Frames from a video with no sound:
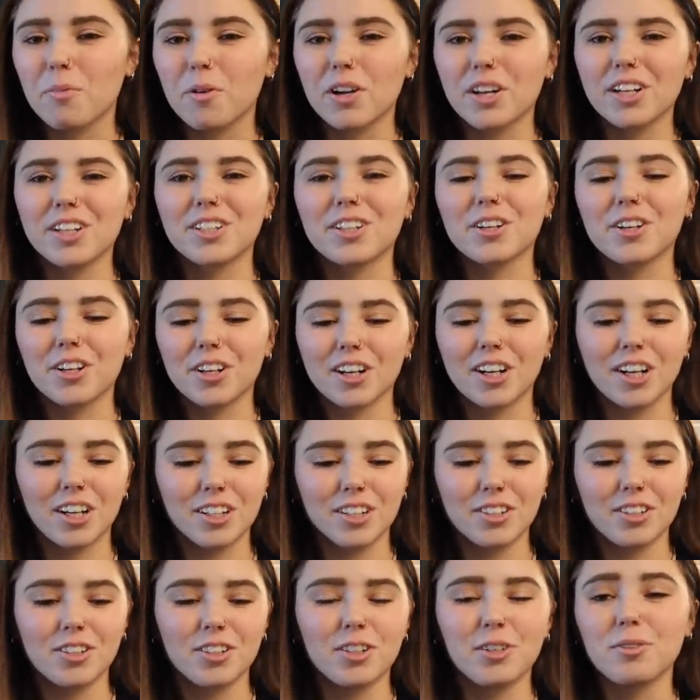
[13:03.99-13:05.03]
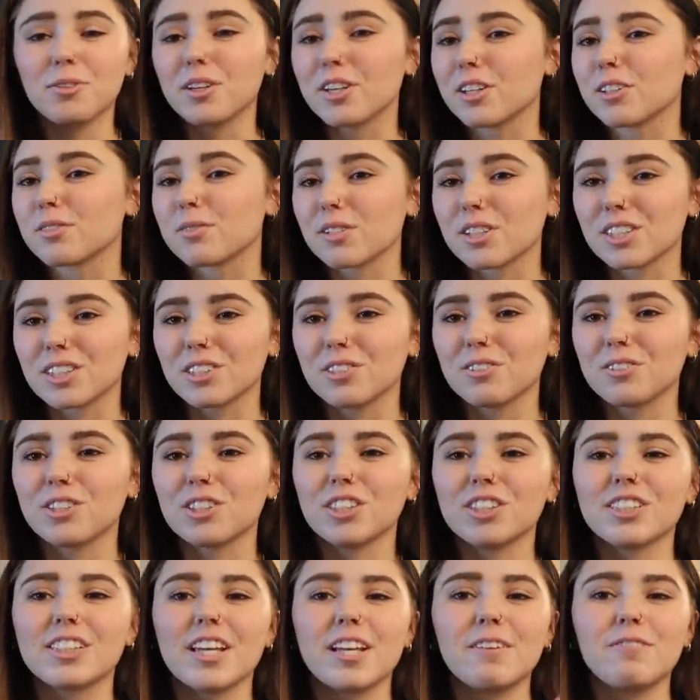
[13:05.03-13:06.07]
what are your New Year's
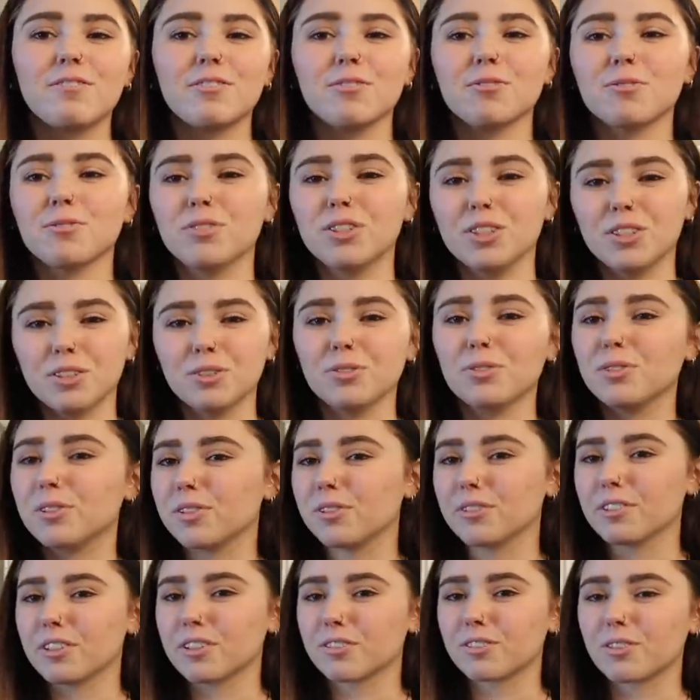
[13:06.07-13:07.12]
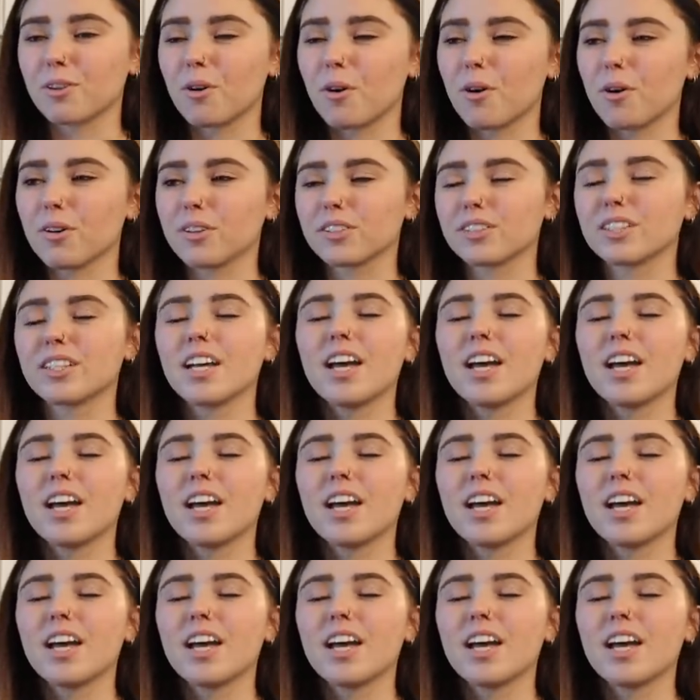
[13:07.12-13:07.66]
resolutions if you do New Year's goals?